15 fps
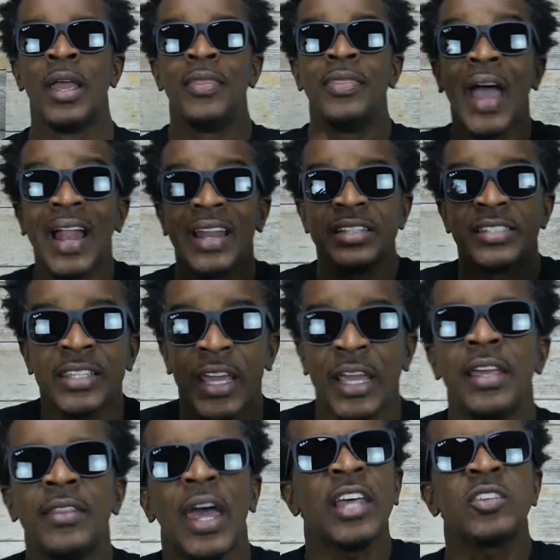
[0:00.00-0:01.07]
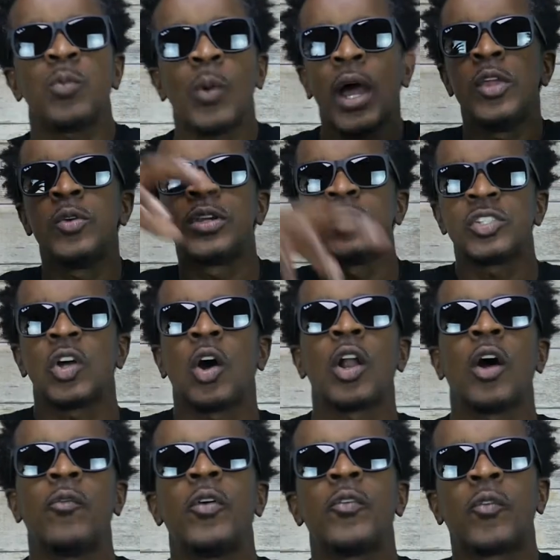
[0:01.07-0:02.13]
That is key. That's why you can start
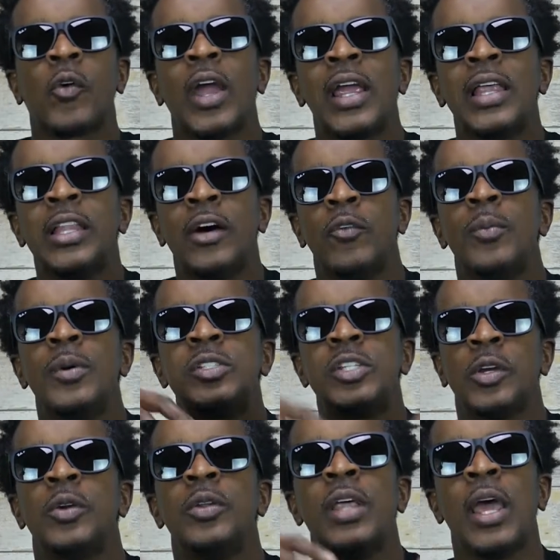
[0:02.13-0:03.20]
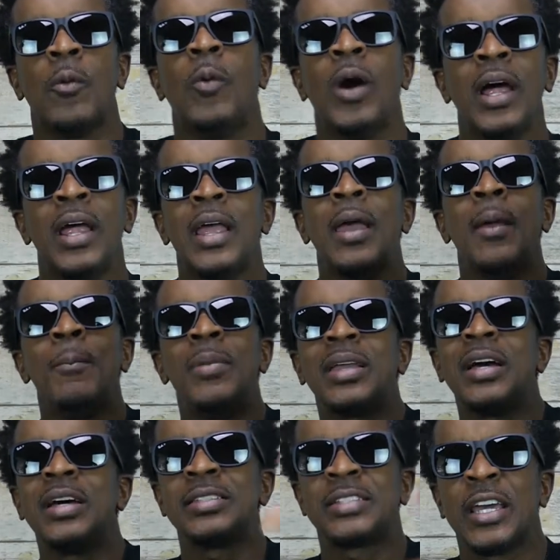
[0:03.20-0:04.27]
off with grade level material day one
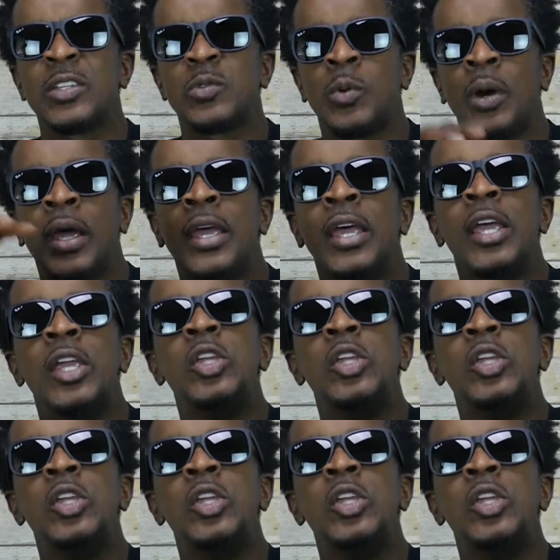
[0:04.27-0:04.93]
because guess what?